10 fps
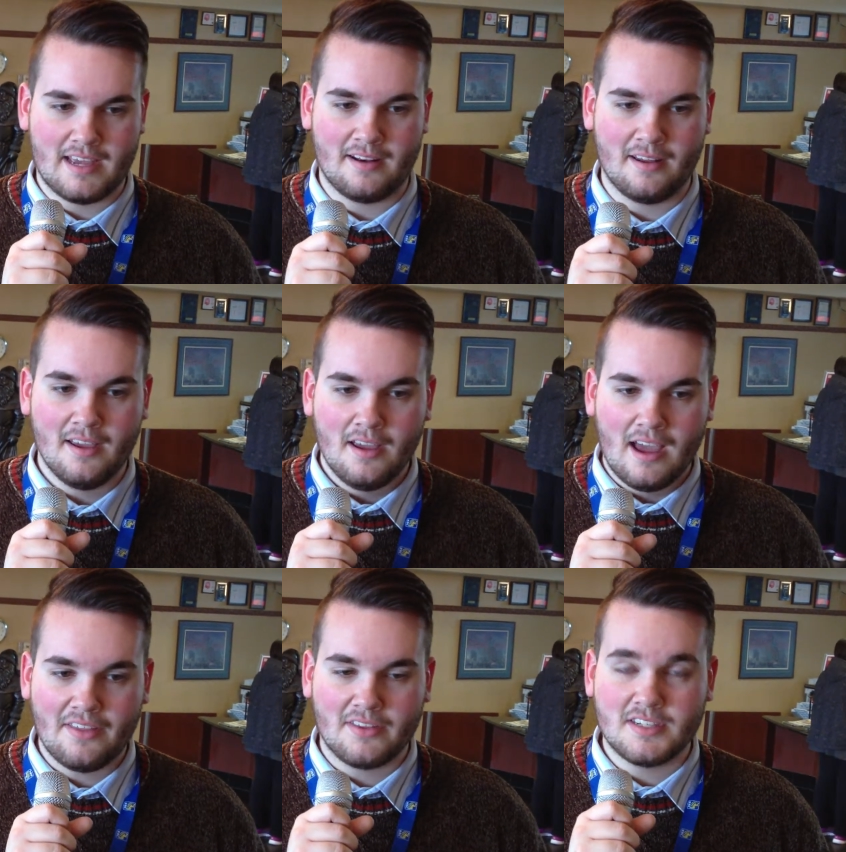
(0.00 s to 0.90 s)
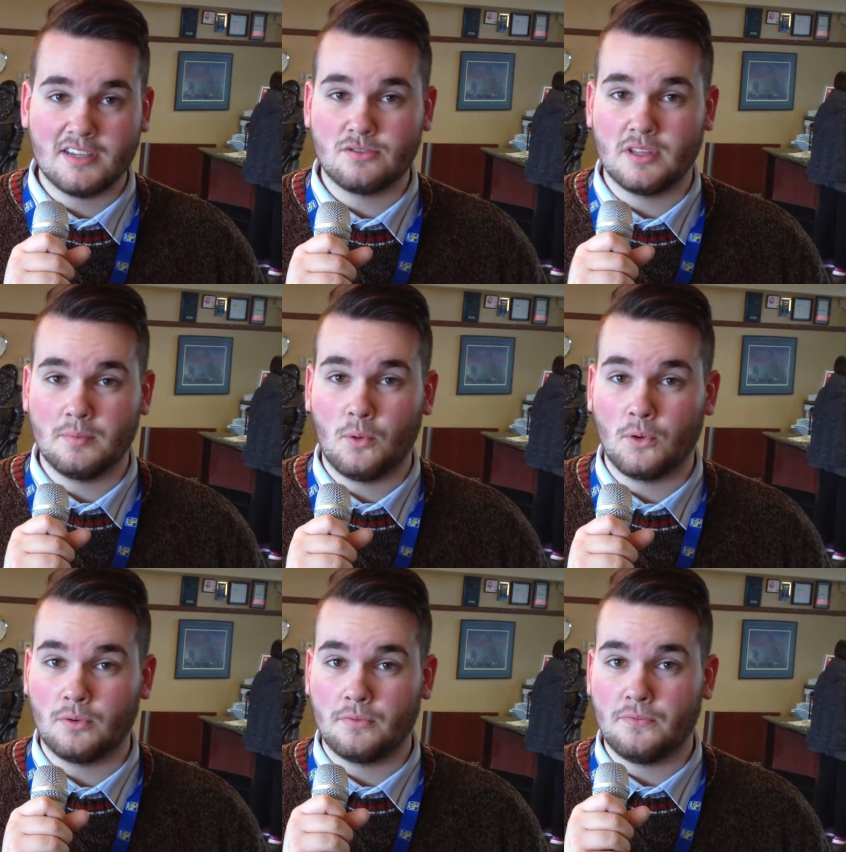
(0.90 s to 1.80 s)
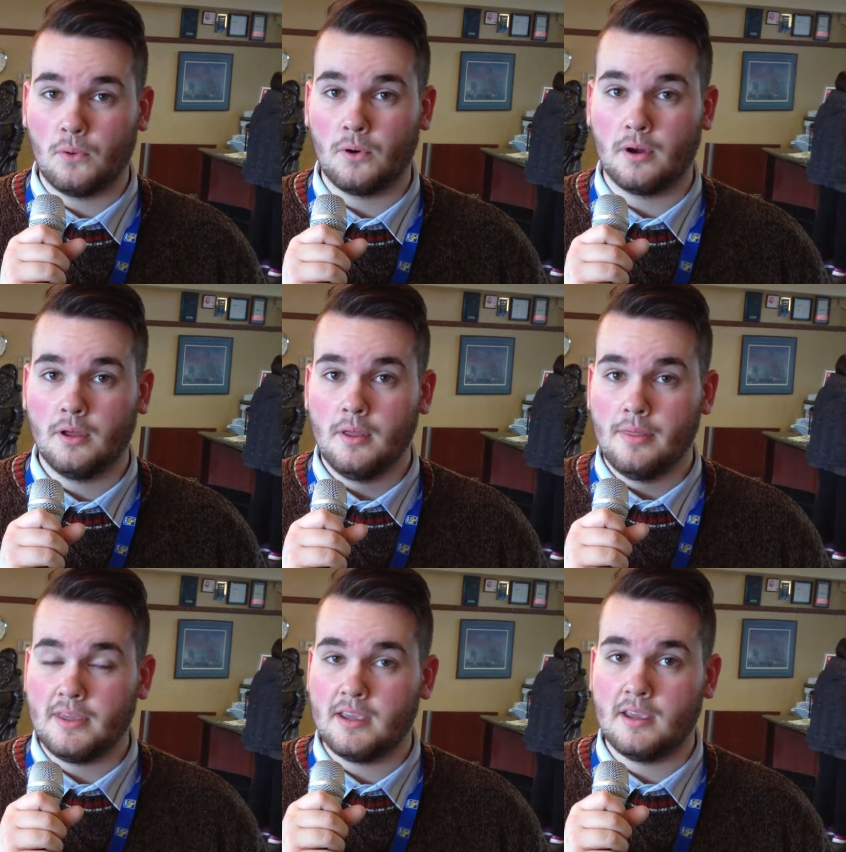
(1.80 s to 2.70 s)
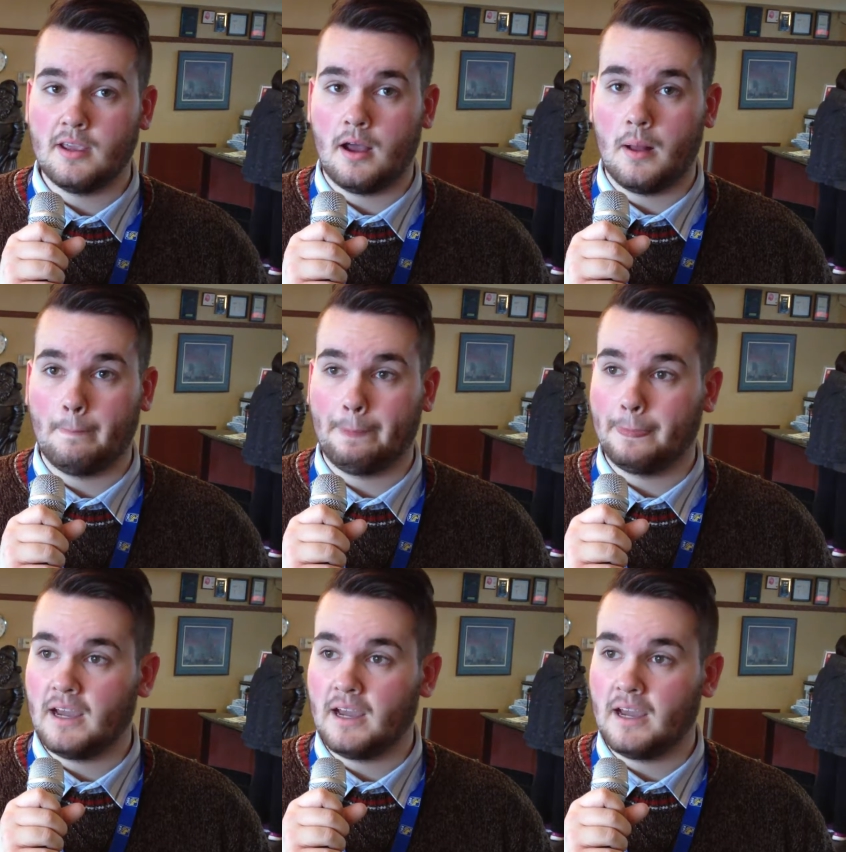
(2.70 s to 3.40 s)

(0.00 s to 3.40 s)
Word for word: and I think this day is really important for the um,